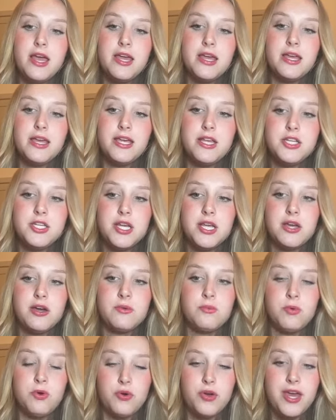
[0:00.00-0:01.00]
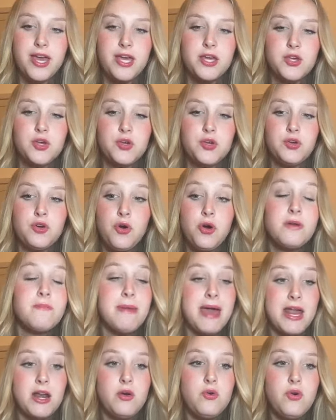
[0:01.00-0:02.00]
Ichi Kunwoke could
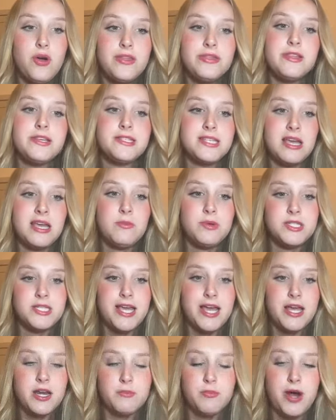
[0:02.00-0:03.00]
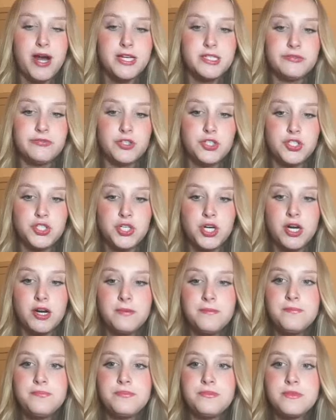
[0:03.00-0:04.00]
medal, and the same with Deanna Price for sure.
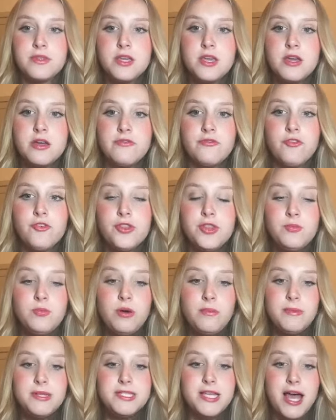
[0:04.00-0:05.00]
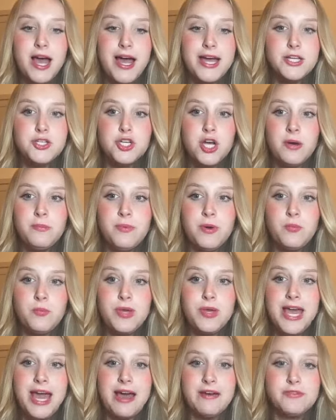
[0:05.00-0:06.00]
For the women's high jump,
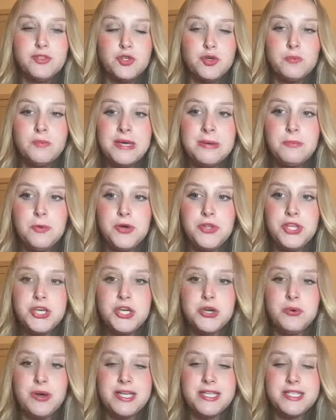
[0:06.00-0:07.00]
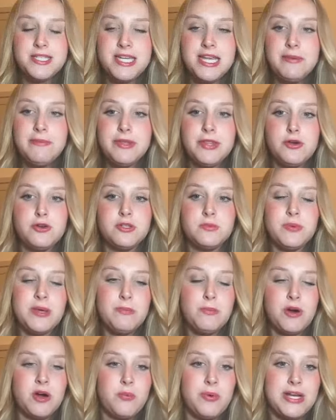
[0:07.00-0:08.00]
we have two people on the U.S. team, and those
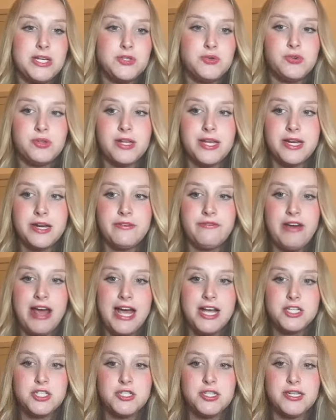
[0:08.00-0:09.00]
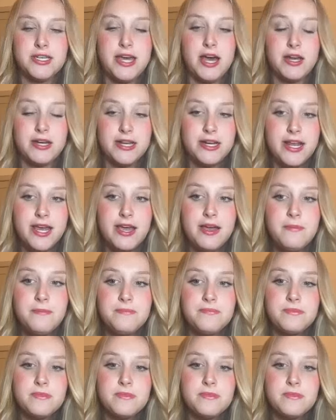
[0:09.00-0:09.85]
people are Rachel Glenn and Vashni Cunningham.